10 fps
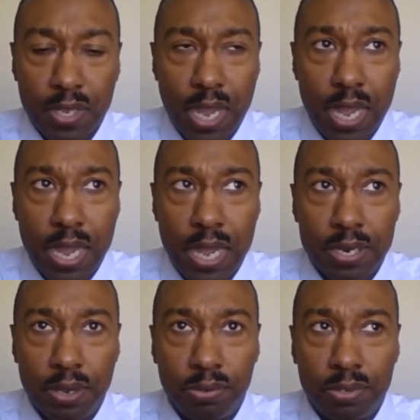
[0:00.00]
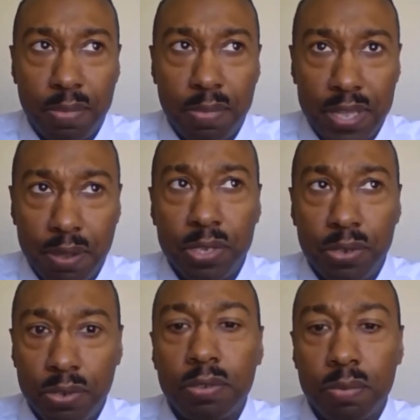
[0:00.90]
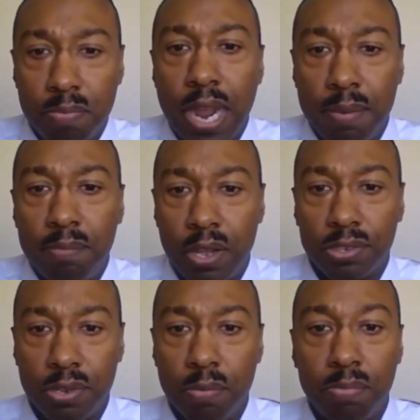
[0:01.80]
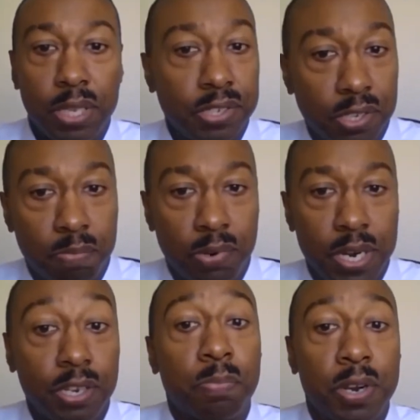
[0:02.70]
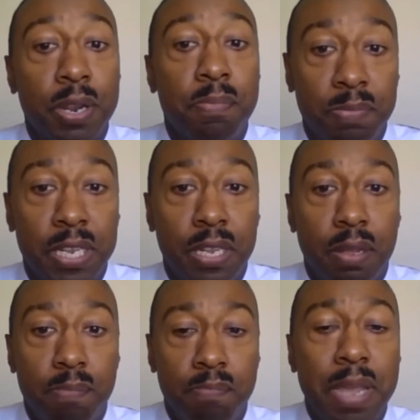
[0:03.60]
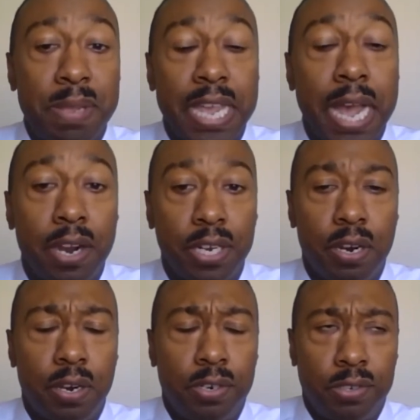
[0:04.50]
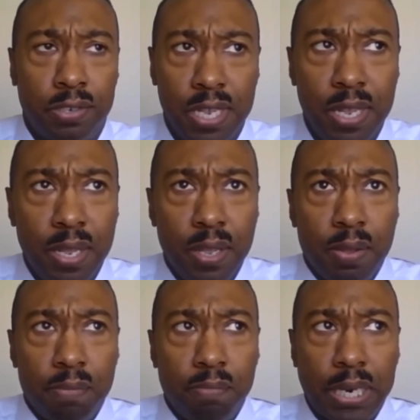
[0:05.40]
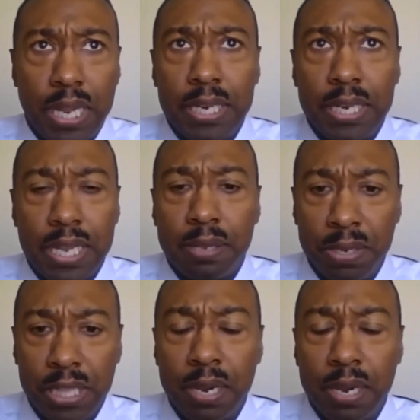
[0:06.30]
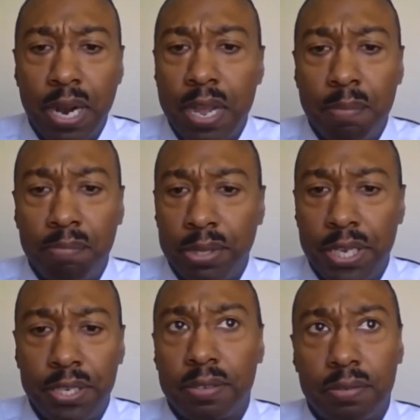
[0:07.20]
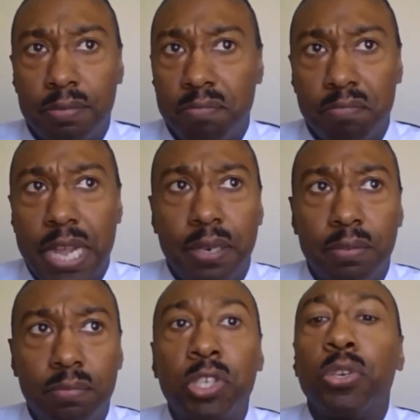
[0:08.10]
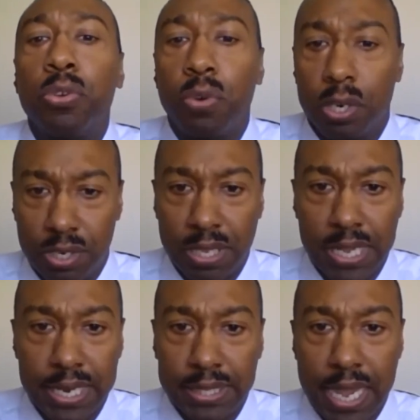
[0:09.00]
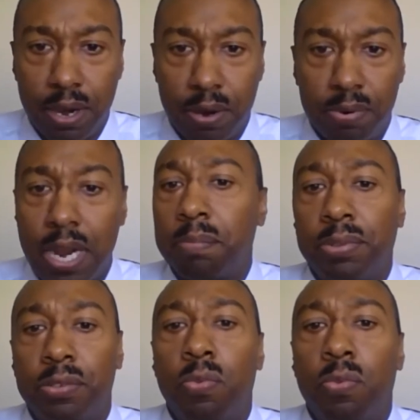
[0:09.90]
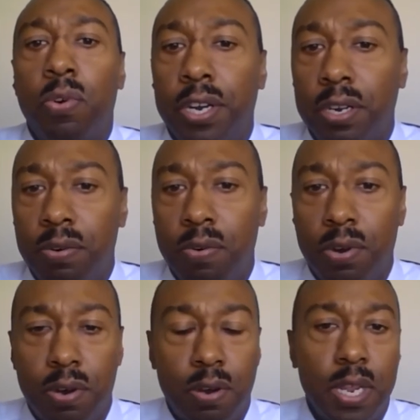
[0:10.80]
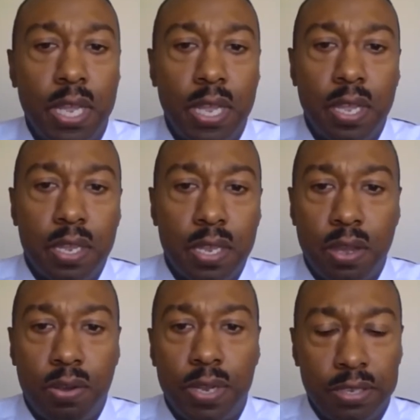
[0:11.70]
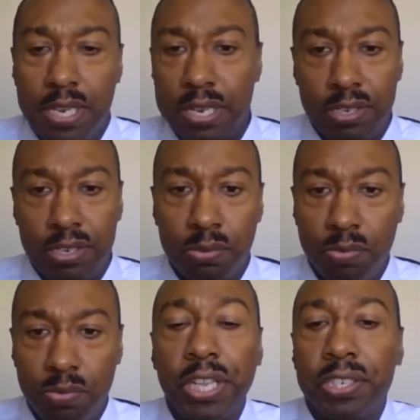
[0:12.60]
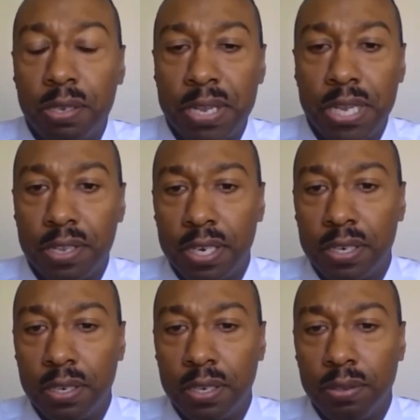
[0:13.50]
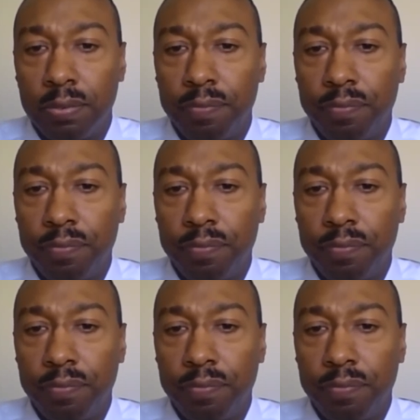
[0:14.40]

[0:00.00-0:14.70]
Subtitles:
I know some of them use prime also plus a spread. Their spread must be maybe higher than ours, but a lot of times it'll be like prime plus like two or something like that, or prime plus one and a quarter. It just really just depends on the deal.